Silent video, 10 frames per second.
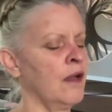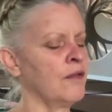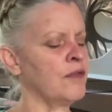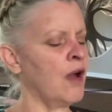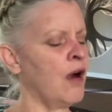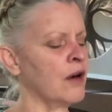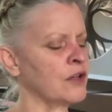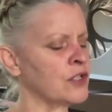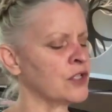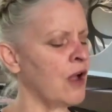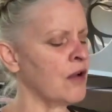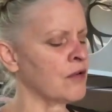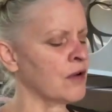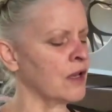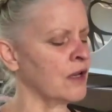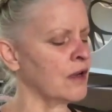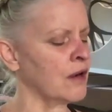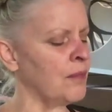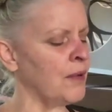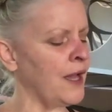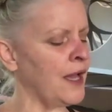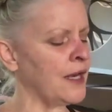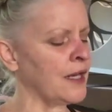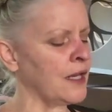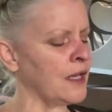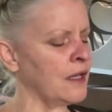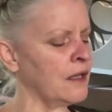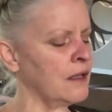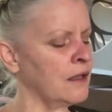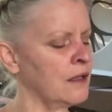of the heart chakra in your body.